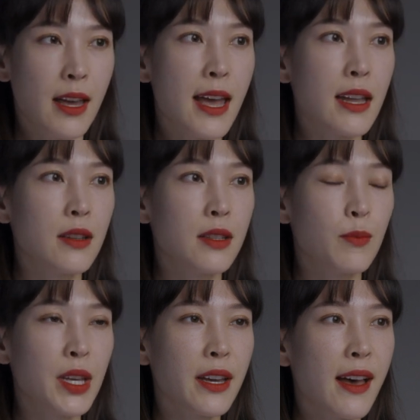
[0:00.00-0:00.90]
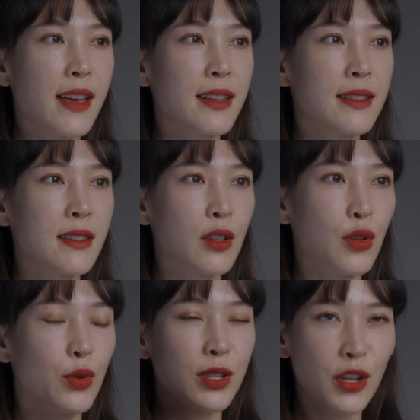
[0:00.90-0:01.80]
And because
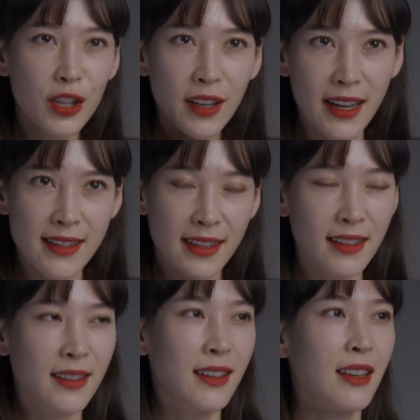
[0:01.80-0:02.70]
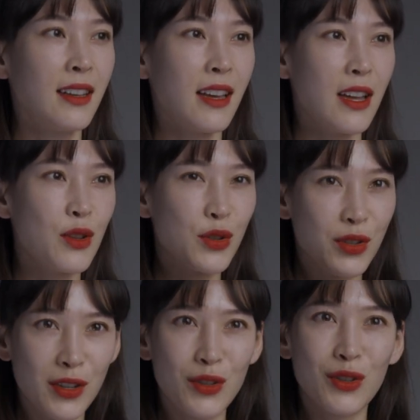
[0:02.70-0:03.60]
you internalize it and you
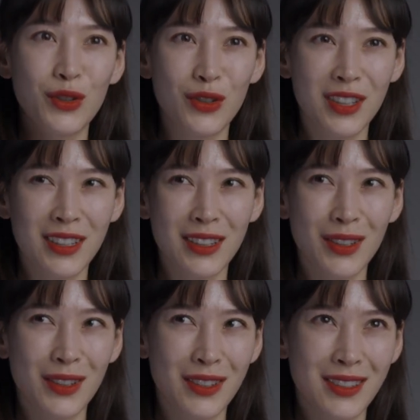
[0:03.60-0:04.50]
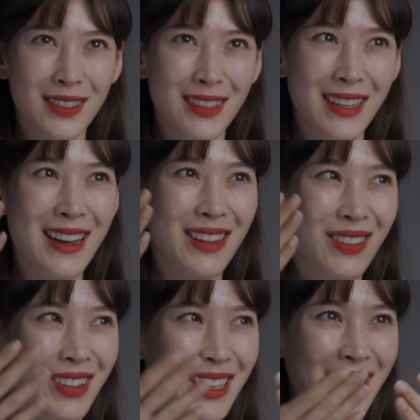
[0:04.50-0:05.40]
start to kind
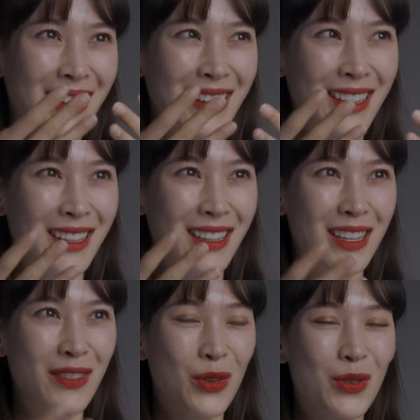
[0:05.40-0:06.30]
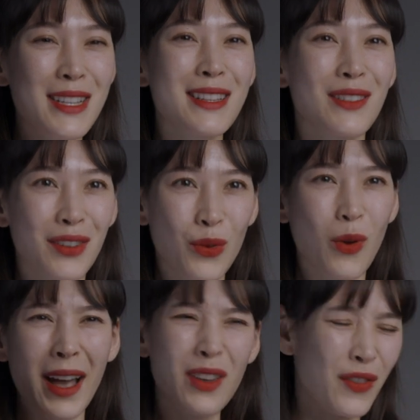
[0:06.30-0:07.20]
of give a reason for
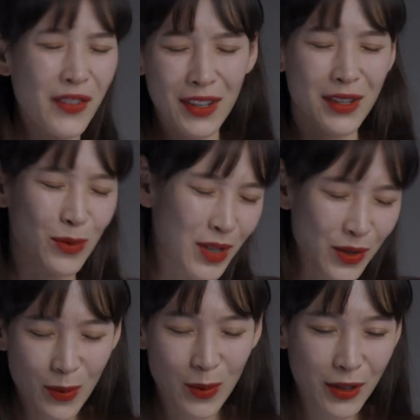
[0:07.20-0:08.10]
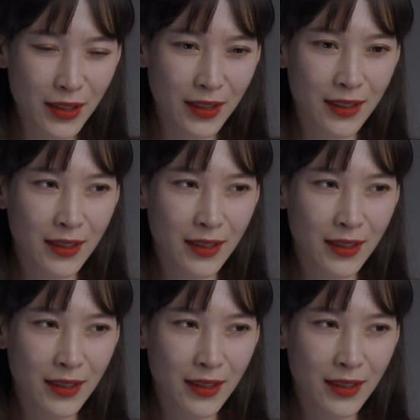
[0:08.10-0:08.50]
why you feel this miserable,